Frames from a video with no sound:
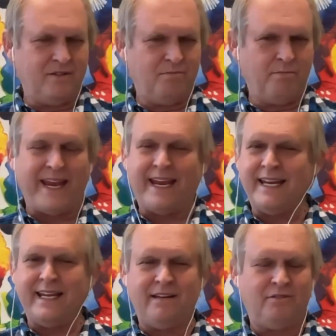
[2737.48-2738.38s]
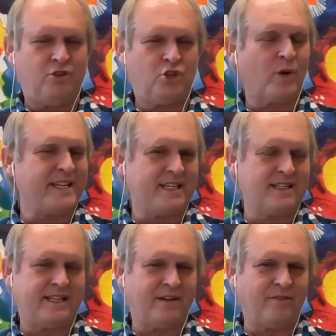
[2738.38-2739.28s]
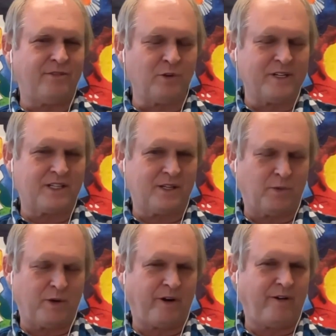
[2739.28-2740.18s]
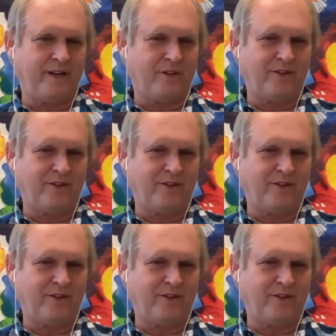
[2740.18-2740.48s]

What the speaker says: make any choices that influenced the one way or another.